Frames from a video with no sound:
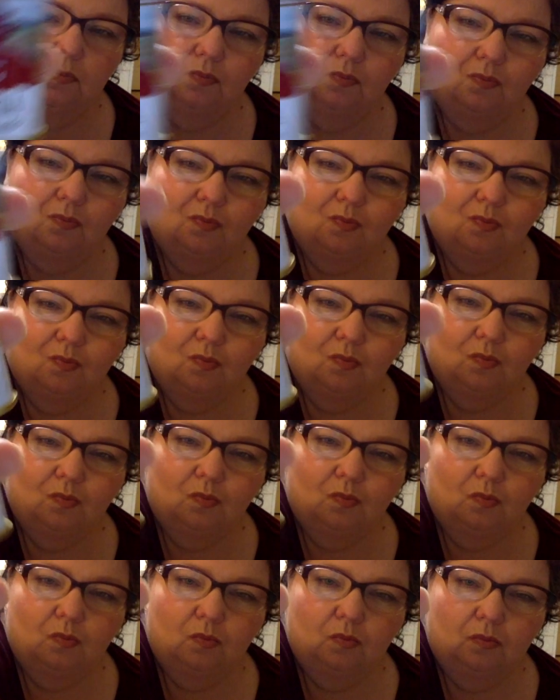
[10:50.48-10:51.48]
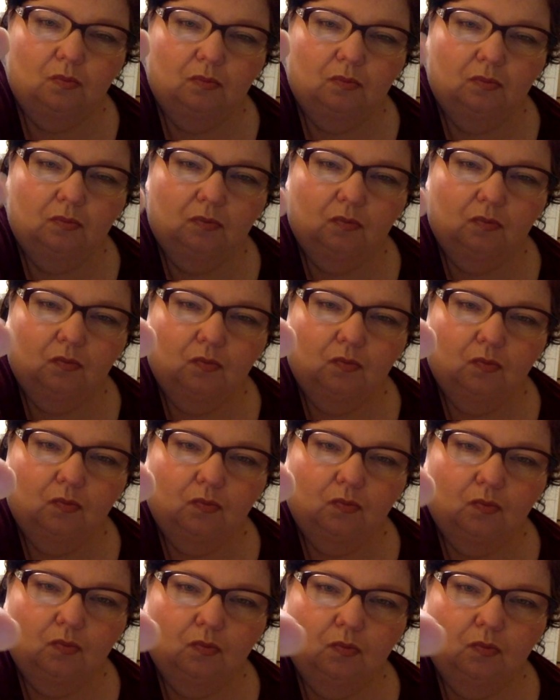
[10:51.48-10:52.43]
Nobody speaks.